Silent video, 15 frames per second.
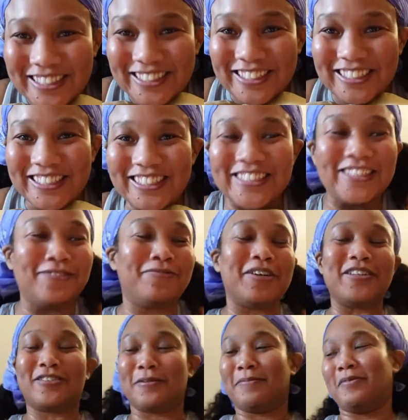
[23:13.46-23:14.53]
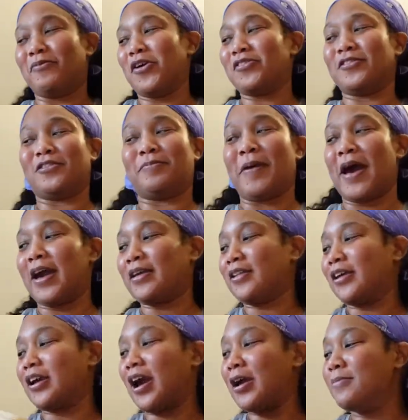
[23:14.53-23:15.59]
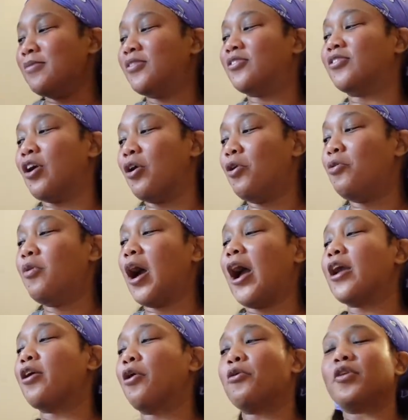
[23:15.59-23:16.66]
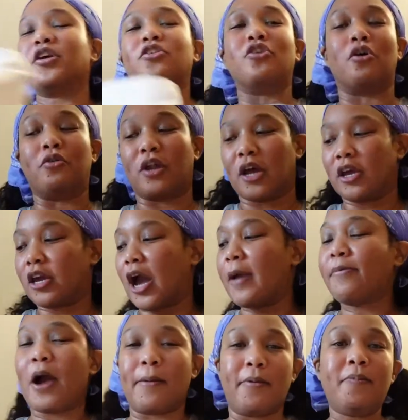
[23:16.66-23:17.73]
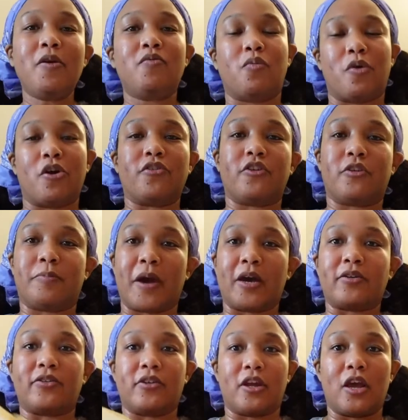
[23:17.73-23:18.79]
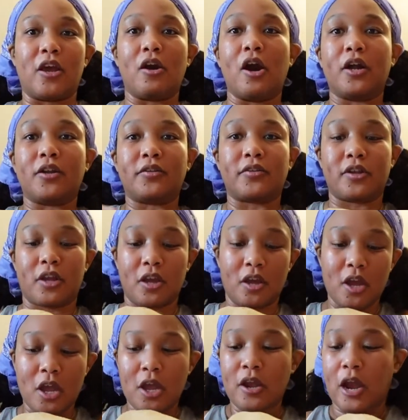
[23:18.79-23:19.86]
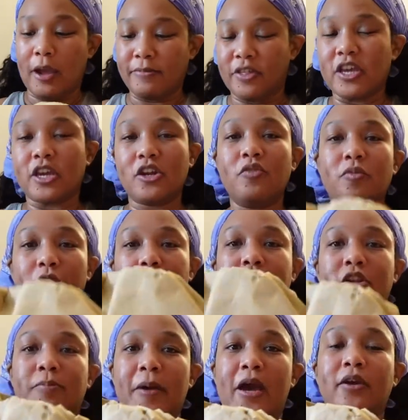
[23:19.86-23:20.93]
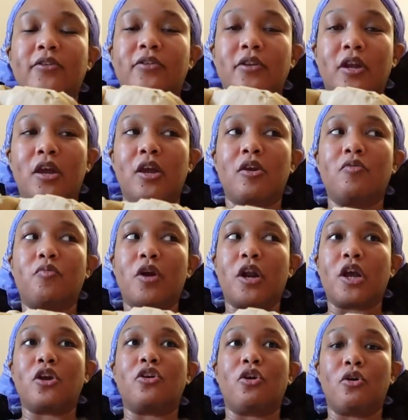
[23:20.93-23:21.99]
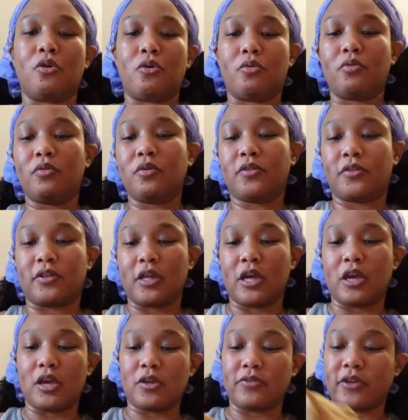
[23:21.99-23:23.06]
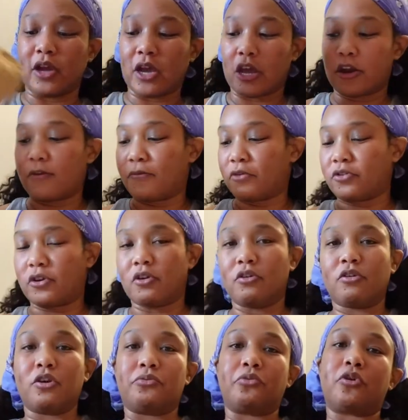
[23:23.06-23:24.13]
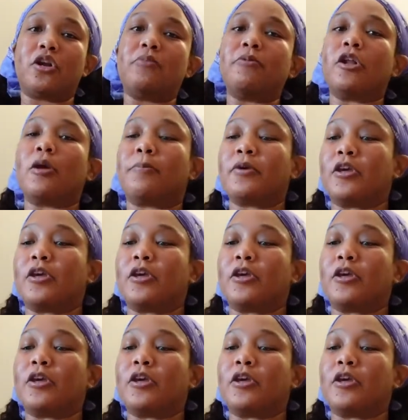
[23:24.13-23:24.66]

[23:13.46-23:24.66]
I cannot wait to wear this bag. Like, I'm so, I already know, like, I probably will wear this bag today, honestly. I'm thinking of wearing this bag today when I go see Diana for dinner because we're going to meet up